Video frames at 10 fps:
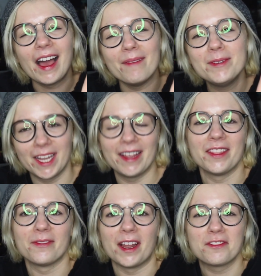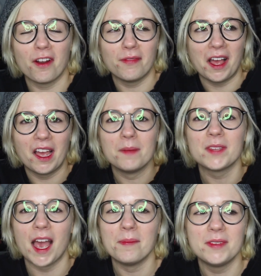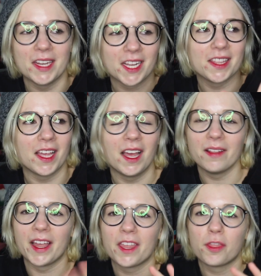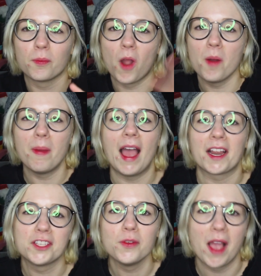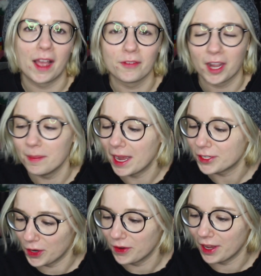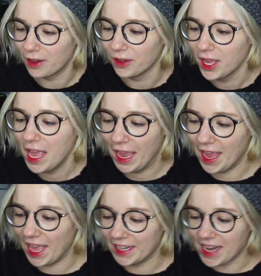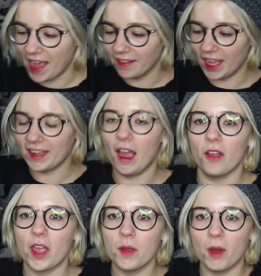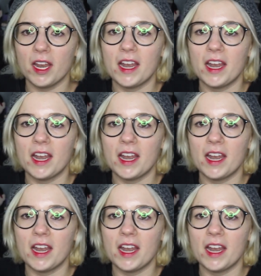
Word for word: I'm digging the retro vibes. I'm digging the like throwback to Africa by Toto and I like how they went